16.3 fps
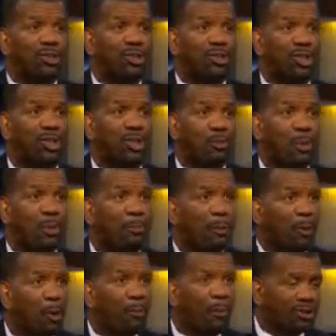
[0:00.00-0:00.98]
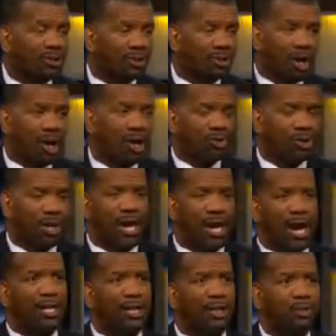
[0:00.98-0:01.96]
assistant with Bill Parcells,
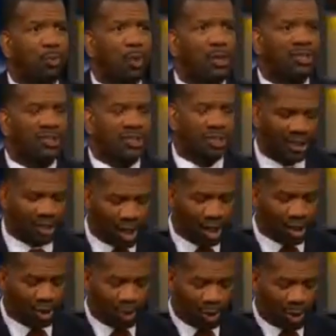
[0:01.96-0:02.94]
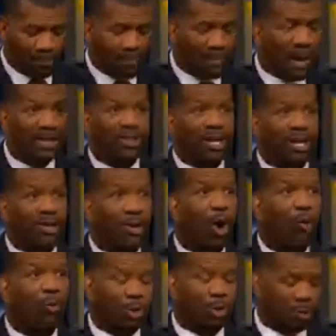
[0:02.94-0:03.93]
and he's won 6. You didn't mention at
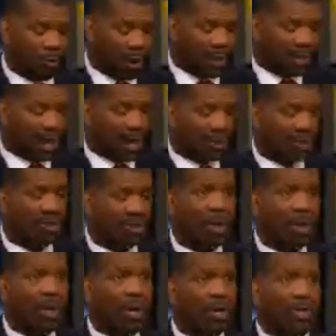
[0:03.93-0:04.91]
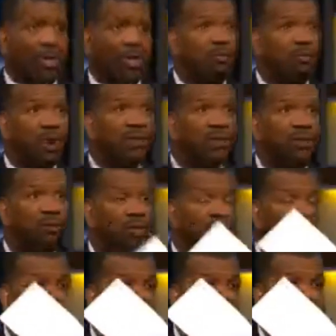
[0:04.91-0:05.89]
all when you ran down his you didn't
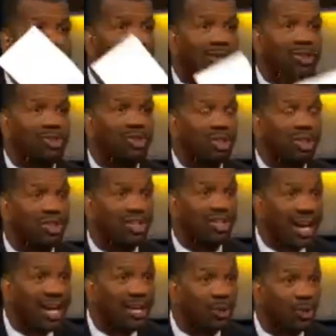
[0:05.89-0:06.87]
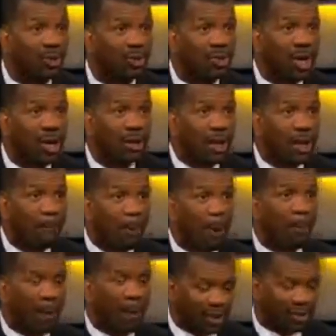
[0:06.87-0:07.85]
run down the scandals that
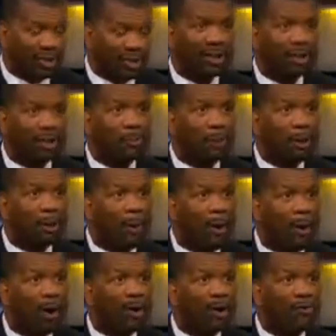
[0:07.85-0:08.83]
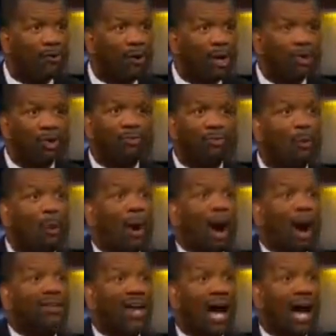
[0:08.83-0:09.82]
Bill Belichick has been a part of. No,
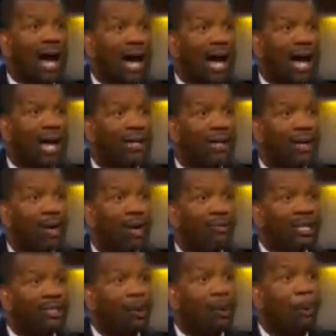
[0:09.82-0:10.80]
why not? Because that's